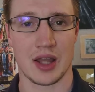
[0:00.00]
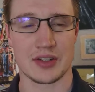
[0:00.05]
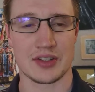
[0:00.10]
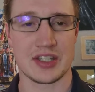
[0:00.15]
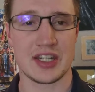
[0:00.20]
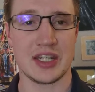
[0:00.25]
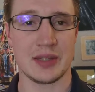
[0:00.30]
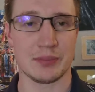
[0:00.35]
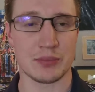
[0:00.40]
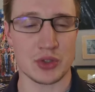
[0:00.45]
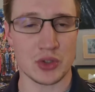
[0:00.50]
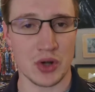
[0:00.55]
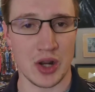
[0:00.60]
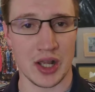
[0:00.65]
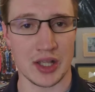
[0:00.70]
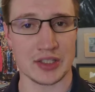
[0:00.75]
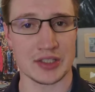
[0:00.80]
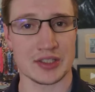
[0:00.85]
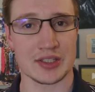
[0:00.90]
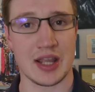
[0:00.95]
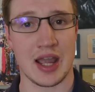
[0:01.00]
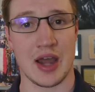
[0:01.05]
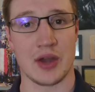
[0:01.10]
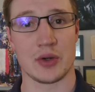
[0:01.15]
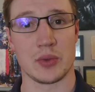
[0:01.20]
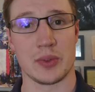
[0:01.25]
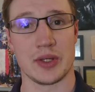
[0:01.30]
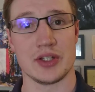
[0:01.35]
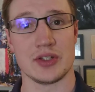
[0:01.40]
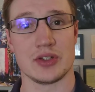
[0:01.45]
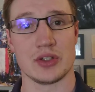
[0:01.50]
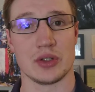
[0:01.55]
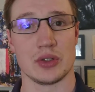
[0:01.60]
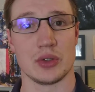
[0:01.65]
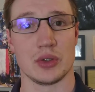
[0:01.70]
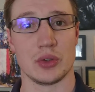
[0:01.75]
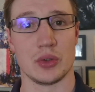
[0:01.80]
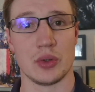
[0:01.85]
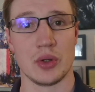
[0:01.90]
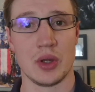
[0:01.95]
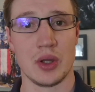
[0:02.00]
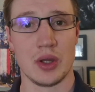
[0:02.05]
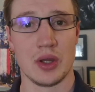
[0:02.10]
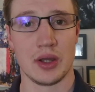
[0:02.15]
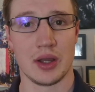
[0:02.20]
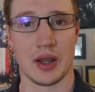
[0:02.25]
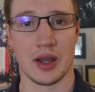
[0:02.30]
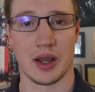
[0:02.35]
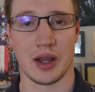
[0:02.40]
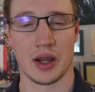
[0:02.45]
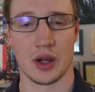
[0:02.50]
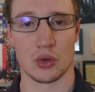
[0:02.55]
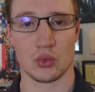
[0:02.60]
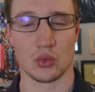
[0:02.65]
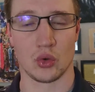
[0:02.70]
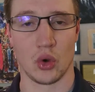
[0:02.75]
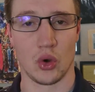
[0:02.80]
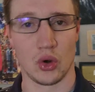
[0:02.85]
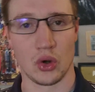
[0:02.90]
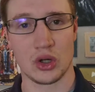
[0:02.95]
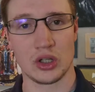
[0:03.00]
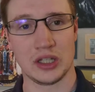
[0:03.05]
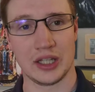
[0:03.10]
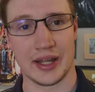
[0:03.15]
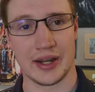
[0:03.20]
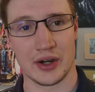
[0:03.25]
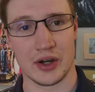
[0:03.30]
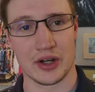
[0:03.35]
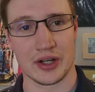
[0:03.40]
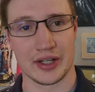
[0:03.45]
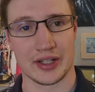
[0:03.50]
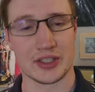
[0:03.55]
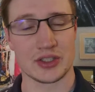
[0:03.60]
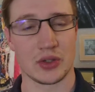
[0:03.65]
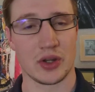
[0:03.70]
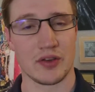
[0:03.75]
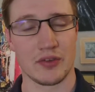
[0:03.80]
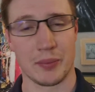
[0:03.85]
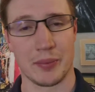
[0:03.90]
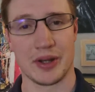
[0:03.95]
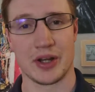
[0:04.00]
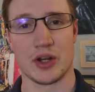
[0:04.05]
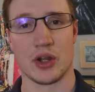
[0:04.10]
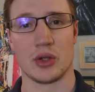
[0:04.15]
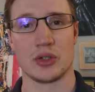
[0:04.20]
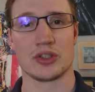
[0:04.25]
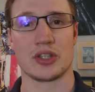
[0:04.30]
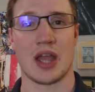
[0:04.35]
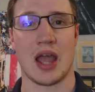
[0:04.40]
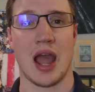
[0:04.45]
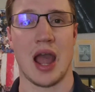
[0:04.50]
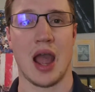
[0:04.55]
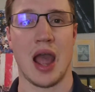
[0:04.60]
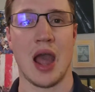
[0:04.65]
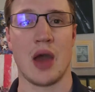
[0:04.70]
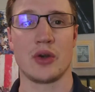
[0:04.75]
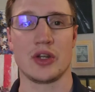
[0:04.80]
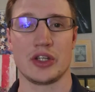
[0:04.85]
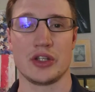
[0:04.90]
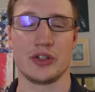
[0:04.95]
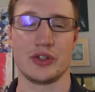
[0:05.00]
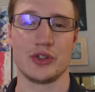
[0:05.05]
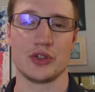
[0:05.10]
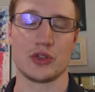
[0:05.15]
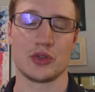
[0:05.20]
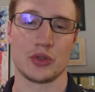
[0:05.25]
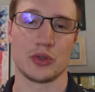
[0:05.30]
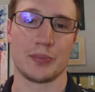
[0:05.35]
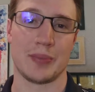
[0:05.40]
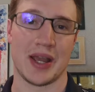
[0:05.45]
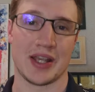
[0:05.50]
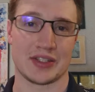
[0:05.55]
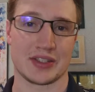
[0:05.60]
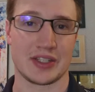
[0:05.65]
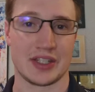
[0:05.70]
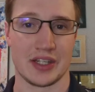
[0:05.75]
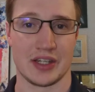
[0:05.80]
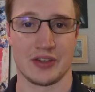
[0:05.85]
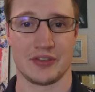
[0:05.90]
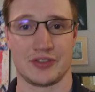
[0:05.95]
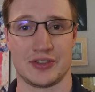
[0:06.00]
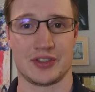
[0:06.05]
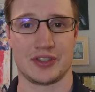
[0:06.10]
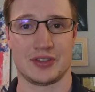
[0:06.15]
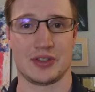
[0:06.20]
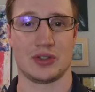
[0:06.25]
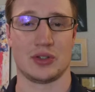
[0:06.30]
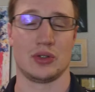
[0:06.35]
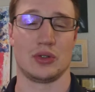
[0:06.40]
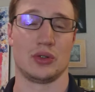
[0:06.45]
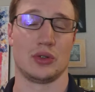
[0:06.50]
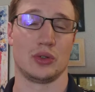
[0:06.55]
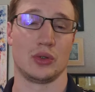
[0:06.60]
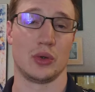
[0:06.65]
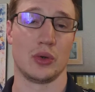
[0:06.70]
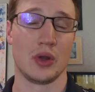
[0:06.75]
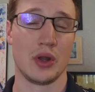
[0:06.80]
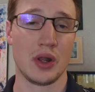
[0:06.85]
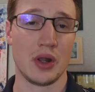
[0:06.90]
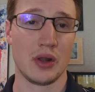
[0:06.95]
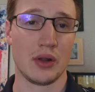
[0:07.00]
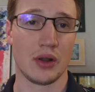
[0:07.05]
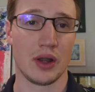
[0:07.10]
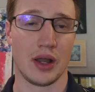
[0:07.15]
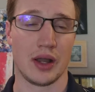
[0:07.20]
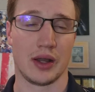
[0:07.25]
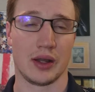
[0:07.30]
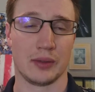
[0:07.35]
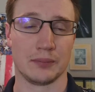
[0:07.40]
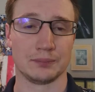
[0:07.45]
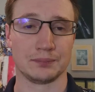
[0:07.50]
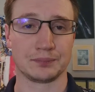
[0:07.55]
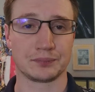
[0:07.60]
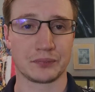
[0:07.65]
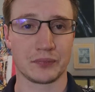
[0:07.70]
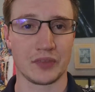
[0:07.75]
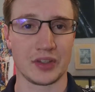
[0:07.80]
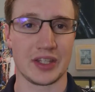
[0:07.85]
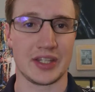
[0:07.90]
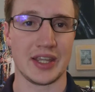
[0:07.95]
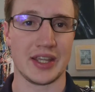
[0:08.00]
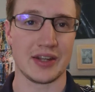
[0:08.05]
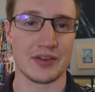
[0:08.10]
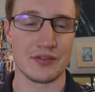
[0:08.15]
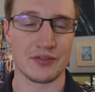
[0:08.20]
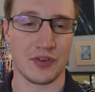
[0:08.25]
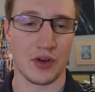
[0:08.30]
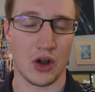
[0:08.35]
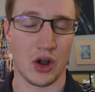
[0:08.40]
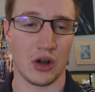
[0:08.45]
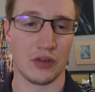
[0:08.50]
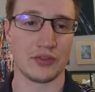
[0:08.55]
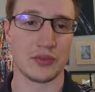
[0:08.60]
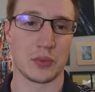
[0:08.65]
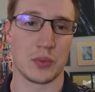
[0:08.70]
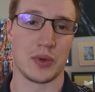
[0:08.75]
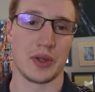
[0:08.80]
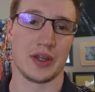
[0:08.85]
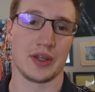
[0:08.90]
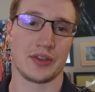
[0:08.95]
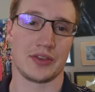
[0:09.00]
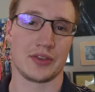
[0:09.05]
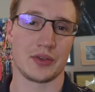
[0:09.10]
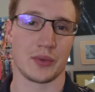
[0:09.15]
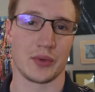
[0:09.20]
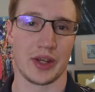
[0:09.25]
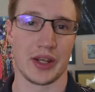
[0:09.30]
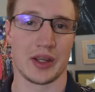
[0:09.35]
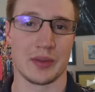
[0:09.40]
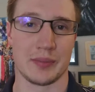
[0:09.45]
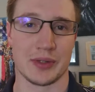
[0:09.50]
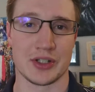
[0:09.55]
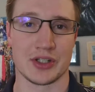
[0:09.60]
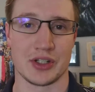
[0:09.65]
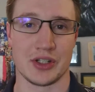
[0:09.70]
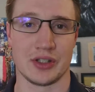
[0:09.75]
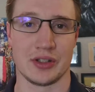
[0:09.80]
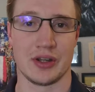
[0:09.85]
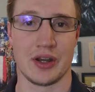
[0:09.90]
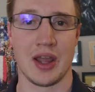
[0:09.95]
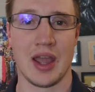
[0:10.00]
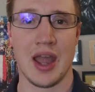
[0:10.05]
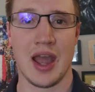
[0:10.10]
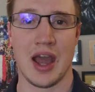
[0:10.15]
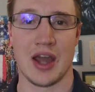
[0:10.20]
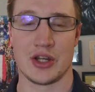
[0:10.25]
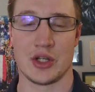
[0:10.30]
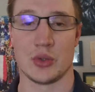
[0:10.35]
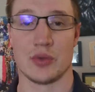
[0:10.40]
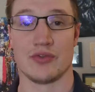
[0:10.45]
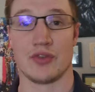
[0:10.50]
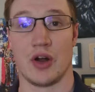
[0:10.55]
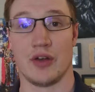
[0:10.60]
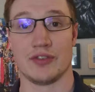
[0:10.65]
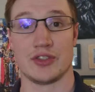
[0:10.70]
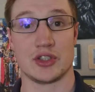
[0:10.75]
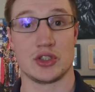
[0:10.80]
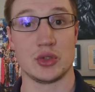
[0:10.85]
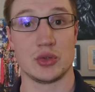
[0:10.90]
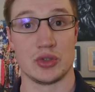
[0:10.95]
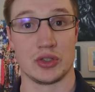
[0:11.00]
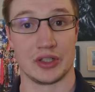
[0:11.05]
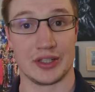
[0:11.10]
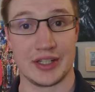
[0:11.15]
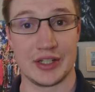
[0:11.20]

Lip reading: team trust? How do we do role clarity so that everybody knows how you can use your best gifts to get involved with the Great Commission? How do you involve student